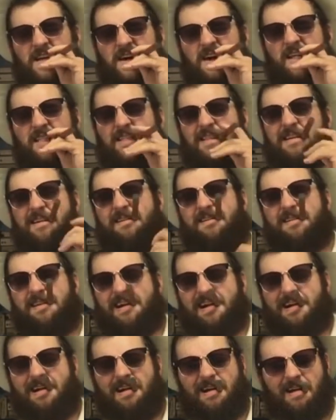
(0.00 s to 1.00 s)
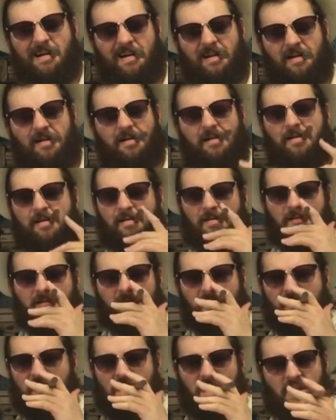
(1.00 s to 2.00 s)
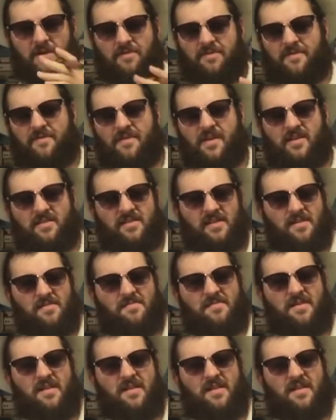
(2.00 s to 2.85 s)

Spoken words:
Hello there. Oh shit, that was fucked up.